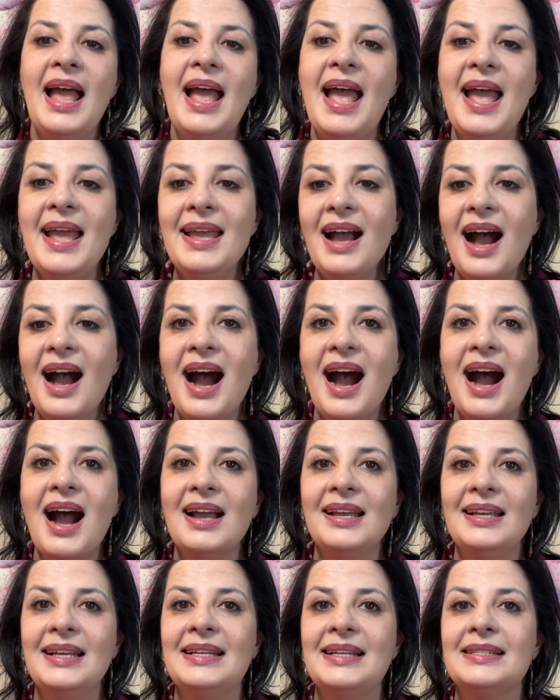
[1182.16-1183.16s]

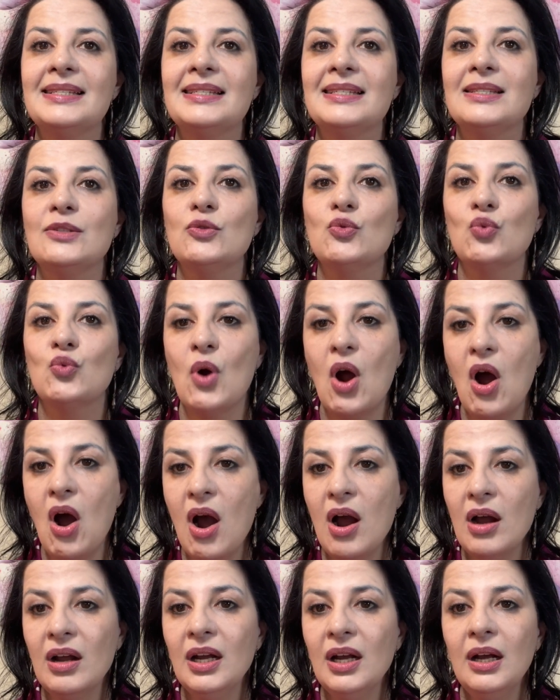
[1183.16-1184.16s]
AI is
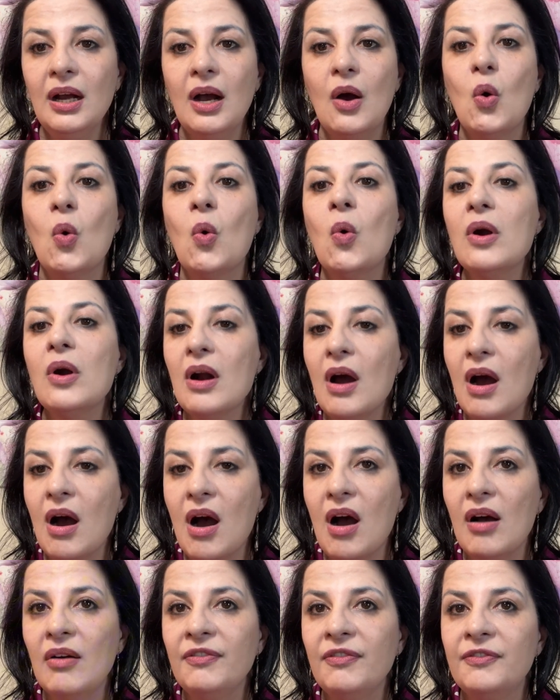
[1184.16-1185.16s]
wrong or
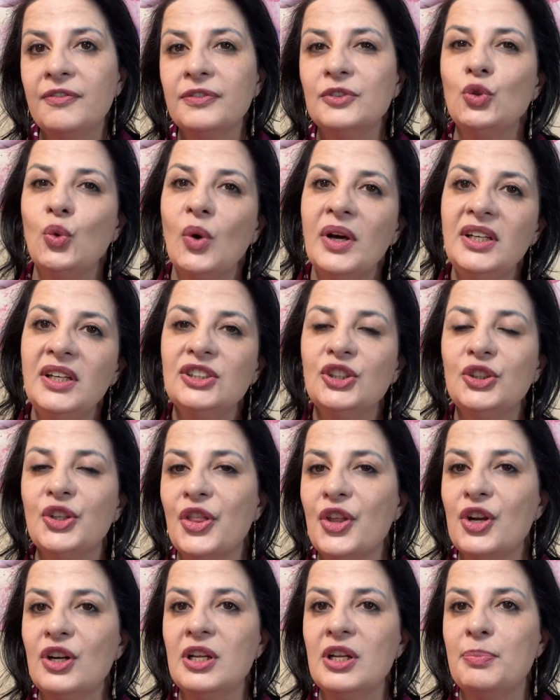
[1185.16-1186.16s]
off 20 to
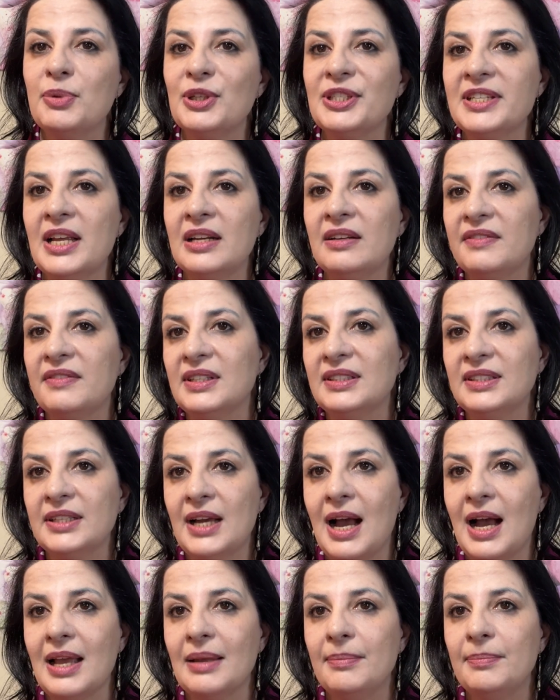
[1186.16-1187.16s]
30% of the
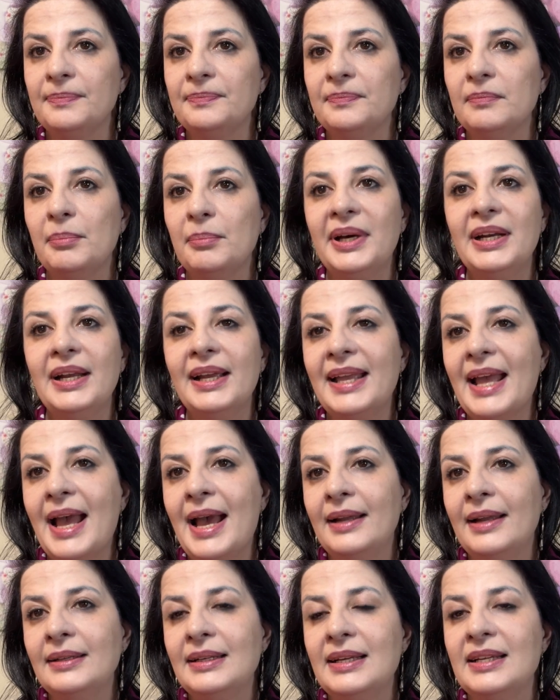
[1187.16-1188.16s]
time. But
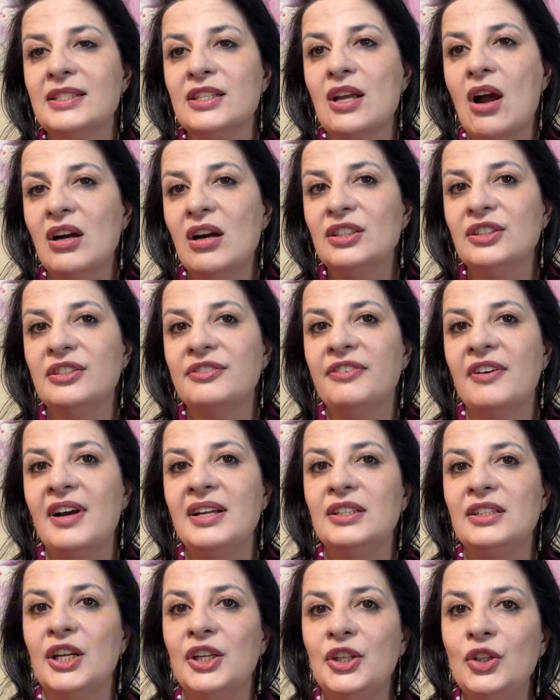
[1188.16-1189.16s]
again, it's hard to
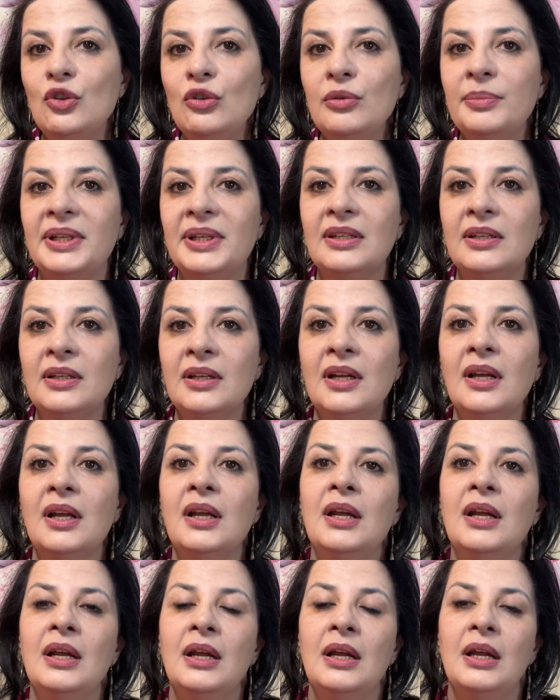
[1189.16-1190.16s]
find a human
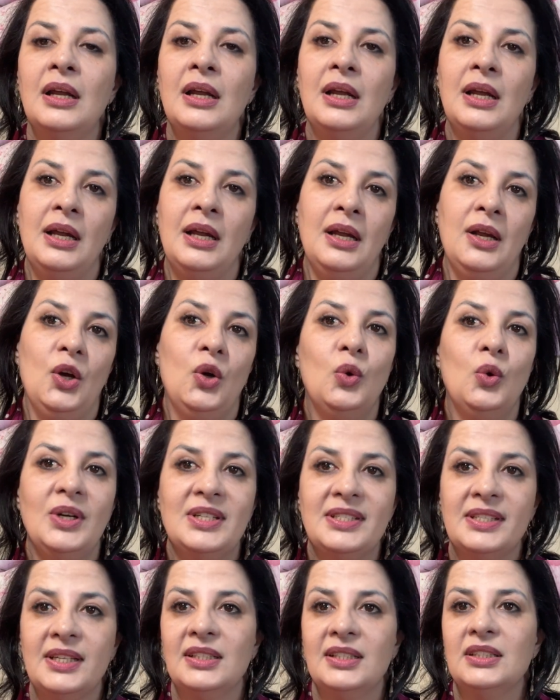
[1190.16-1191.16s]
who
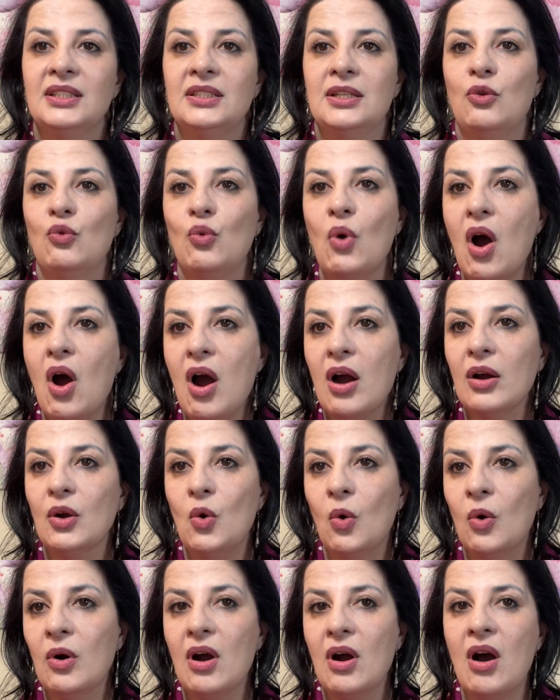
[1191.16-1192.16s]
isn't wrong
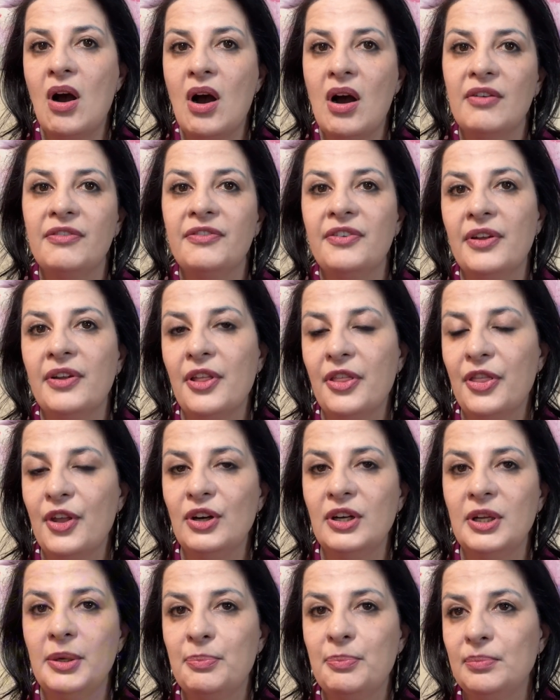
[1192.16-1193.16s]
or off
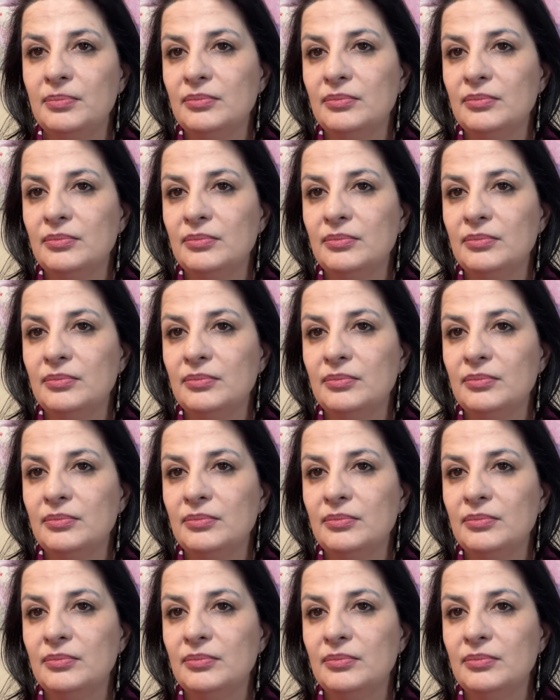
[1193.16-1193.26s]
20